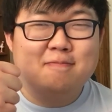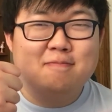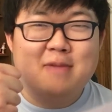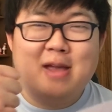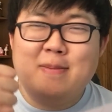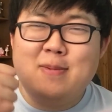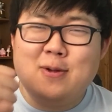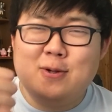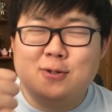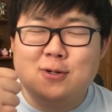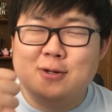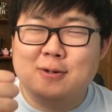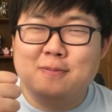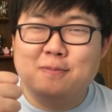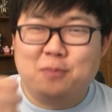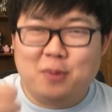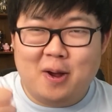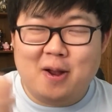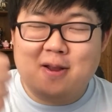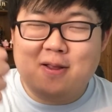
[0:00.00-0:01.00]
Maybe you
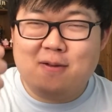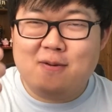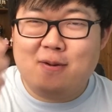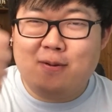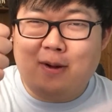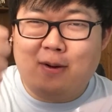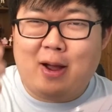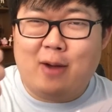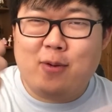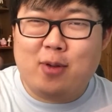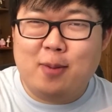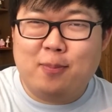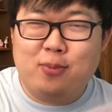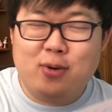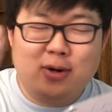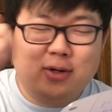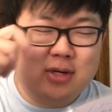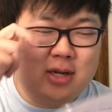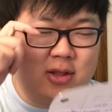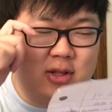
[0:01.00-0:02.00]
shouldn't, but I'll
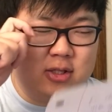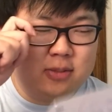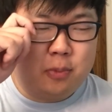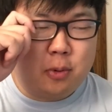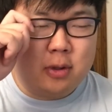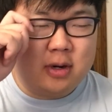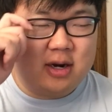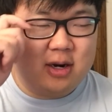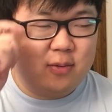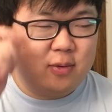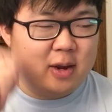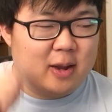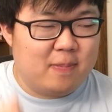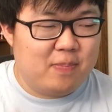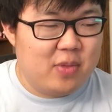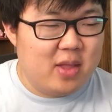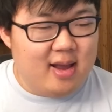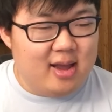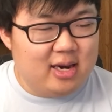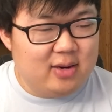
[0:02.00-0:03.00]
appreciate the support anyway.
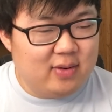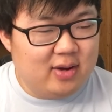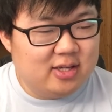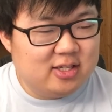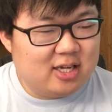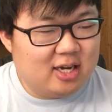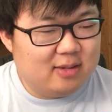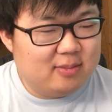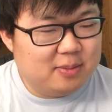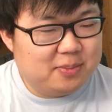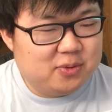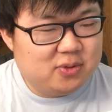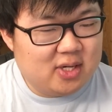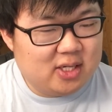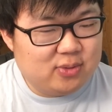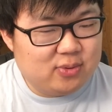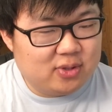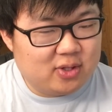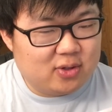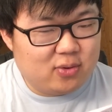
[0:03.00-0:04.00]
Anyways, I'm
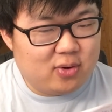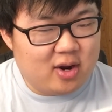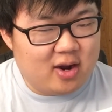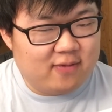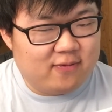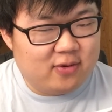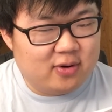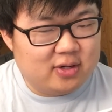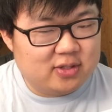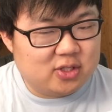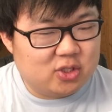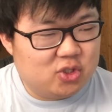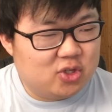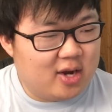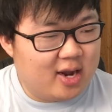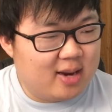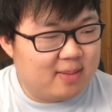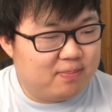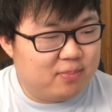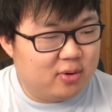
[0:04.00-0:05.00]
obsessed with the Crawford as a
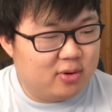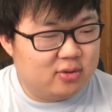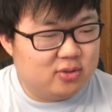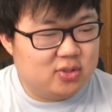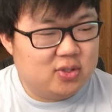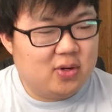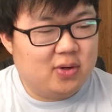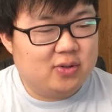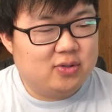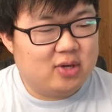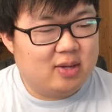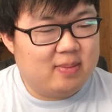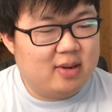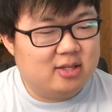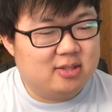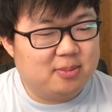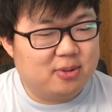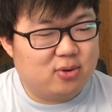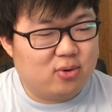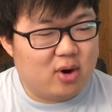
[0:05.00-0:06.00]
giant bird joke, so I
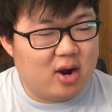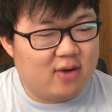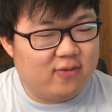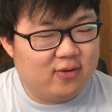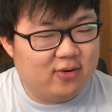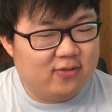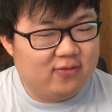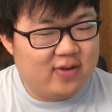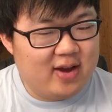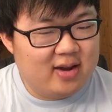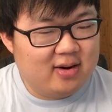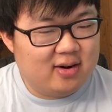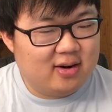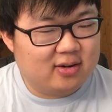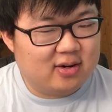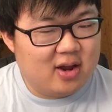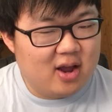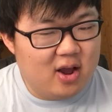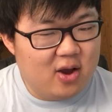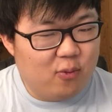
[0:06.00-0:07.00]
made some Crawford fan
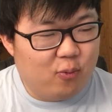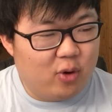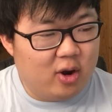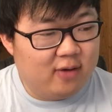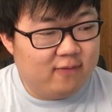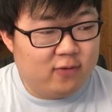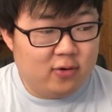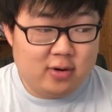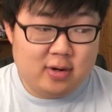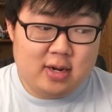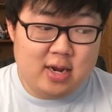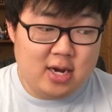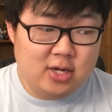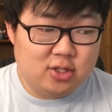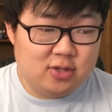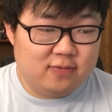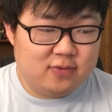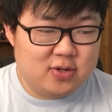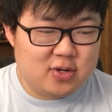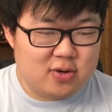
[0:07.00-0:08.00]
art. One for
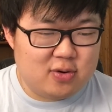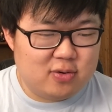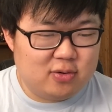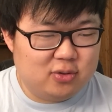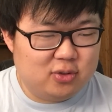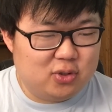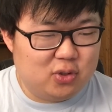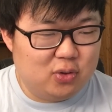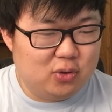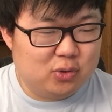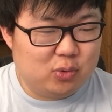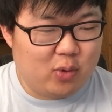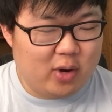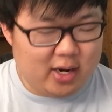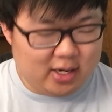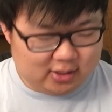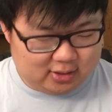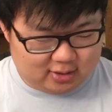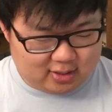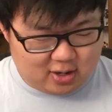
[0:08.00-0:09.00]
each of you. Choose
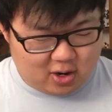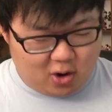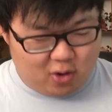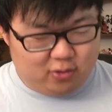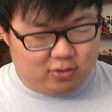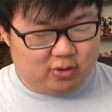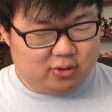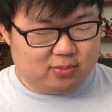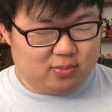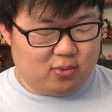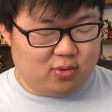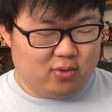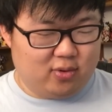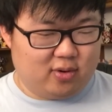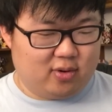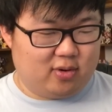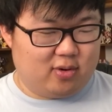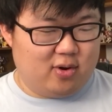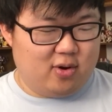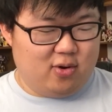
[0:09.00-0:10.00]
wisely. Oh, there's
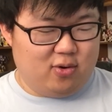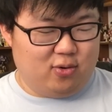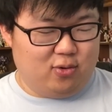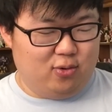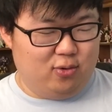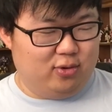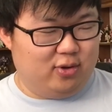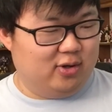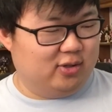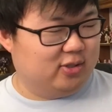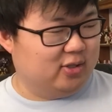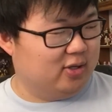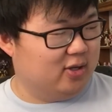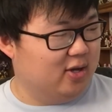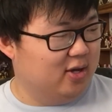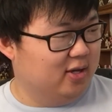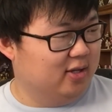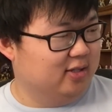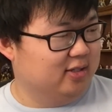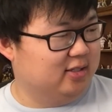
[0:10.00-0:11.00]
more. Ooh, there's a
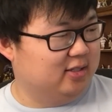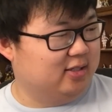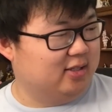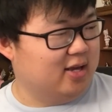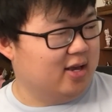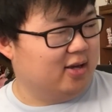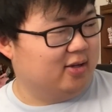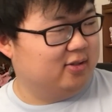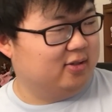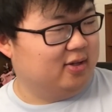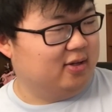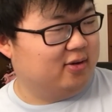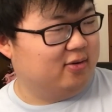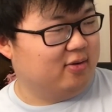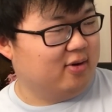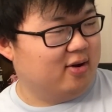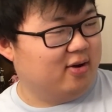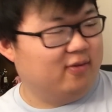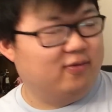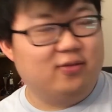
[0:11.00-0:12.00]
sexy
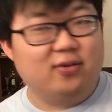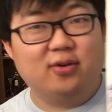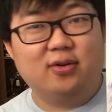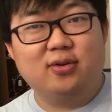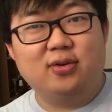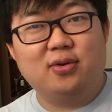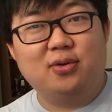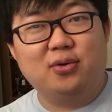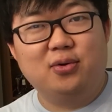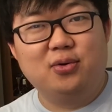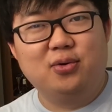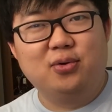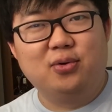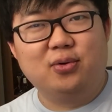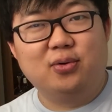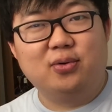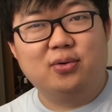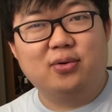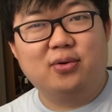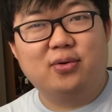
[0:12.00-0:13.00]
Crawford.
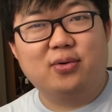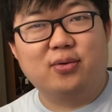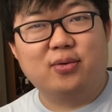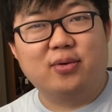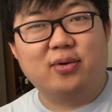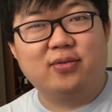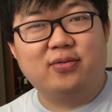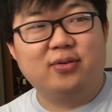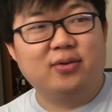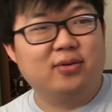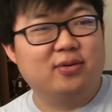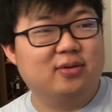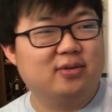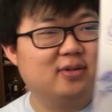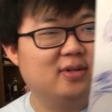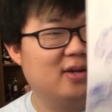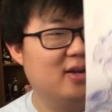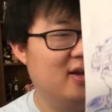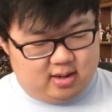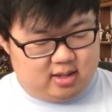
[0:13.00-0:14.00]
Ooh,
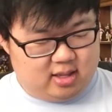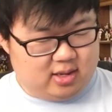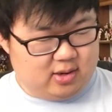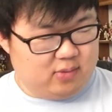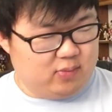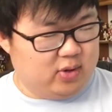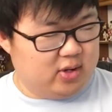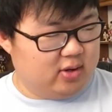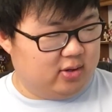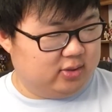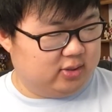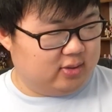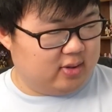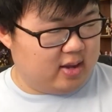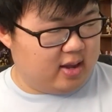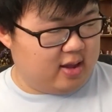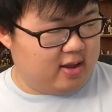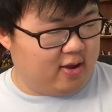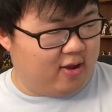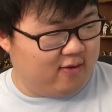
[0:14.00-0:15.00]
Crawford. And then we also
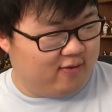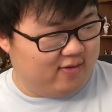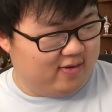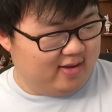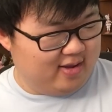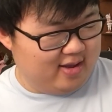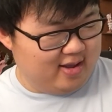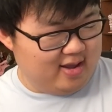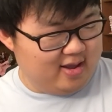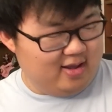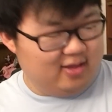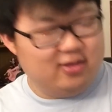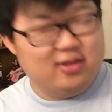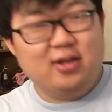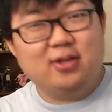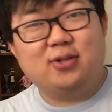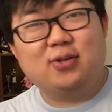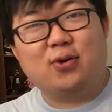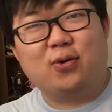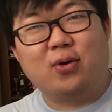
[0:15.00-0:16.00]
have
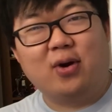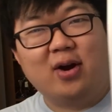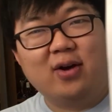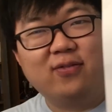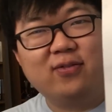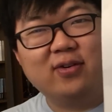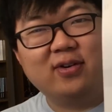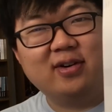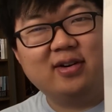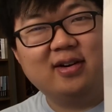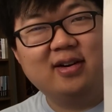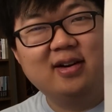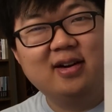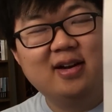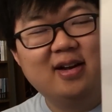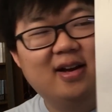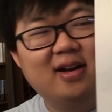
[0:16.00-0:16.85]
this Crawford.